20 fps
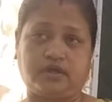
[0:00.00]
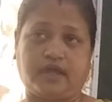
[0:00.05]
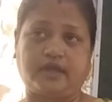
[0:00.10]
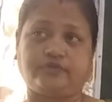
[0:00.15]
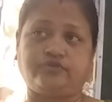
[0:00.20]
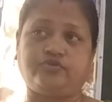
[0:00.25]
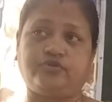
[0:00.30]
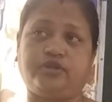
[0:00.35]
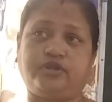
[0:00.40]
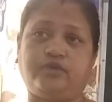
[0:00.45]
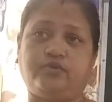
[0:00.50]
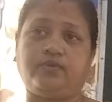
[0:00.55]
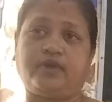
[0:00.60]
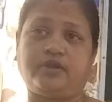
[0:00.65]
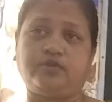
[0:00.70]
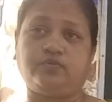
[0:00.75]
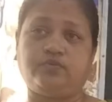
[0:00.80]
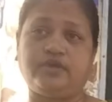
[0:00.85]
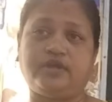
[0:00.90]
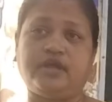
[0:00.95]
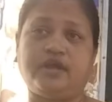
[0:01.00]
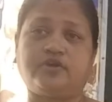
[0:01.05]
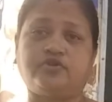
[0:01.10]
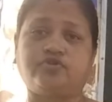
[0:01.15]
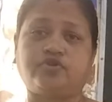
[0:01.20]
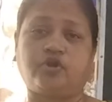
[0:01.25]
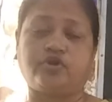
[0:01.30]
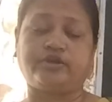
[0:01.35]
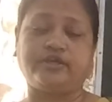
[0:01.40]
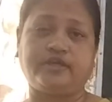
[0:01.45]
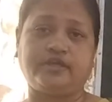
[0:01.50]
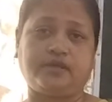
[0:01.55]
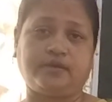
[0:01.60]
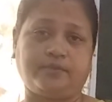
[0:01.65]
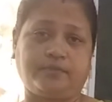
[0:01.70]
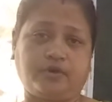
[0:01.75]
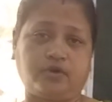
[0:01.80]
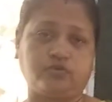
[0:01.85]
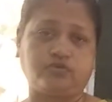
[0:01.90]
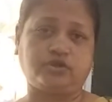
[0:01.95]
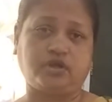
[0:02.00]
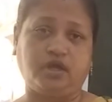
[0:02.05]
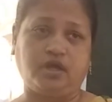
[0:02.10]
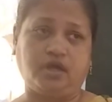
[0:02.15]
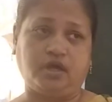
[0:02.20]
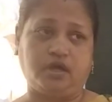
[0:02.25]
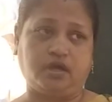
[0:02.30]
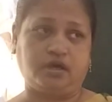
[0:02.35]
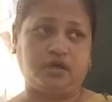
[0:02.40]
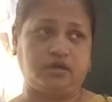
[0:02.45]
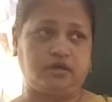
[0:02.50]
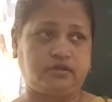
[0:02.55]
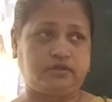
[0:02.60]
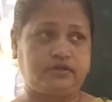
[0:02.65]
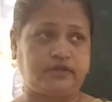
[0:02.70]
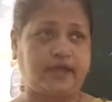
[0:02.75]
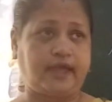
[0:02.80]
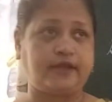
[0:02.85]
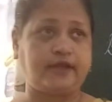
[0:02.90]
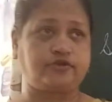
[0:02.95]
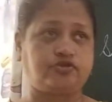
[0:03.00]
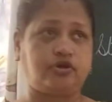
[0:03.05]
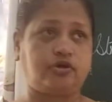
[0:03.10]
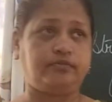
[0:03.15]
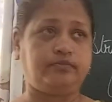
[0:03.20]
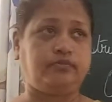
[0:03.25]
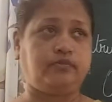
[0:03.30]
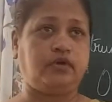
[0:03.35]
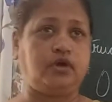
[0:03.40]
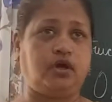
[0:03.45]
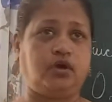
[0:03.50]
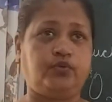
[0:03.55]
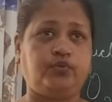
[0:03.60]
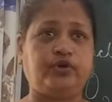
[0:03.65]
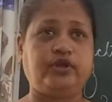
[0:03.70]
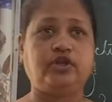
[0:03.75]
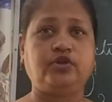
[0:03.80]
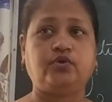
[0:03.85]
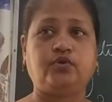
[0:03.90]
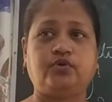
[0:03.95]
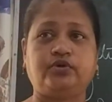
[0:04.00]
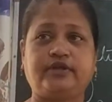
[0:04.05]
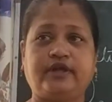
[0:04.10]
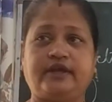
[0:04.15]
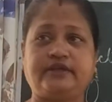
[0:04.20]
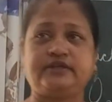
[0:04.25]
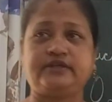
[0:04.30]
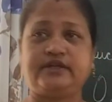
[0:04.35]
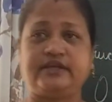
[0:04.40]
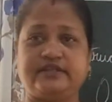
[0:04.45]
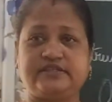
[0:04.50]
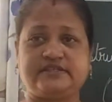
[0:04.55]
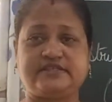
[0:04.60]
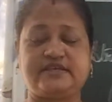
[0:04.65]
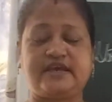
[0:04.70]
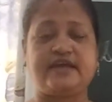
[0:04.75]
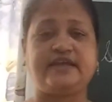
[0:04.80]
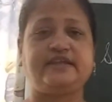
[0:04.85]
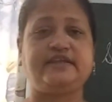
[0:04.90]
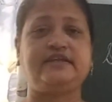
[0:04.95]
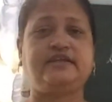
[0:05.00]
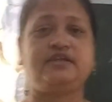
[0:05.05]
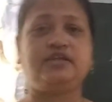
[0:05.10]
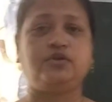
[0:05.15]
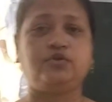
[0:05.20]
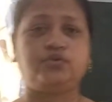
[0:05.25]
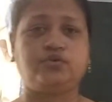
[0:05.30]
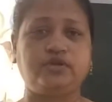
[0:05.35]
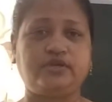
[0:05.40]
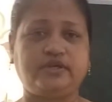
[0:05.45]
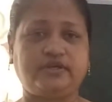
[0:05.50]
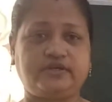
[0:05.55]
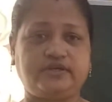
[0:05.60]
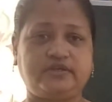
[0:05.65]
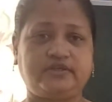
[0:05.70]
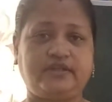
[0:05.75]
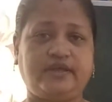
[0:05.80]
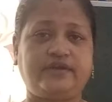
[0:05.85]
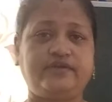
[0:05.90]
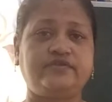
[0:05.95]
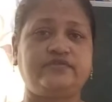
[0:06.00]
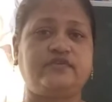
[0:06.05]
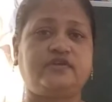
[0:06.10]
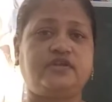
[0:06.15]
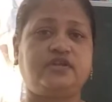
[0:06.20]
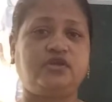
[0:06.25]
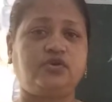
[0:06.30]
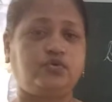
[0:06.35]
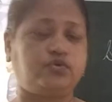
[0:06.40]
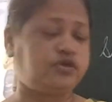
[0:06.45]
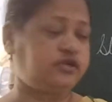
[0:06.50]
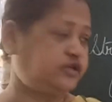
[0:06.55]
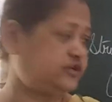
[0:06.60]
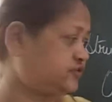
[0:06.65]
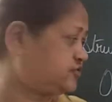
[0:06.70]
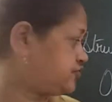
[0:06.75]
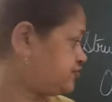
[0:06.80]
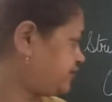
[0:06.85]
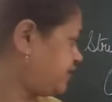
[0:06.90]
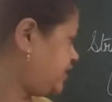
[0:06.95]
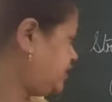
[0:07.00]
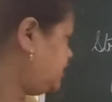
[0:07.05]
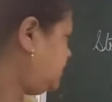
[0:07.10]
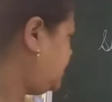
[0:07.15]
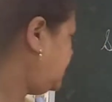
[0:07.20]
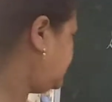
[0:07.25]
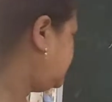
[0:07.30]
actually when we are talking about the atom, we know that inside the nucleus there is a nucleus, right?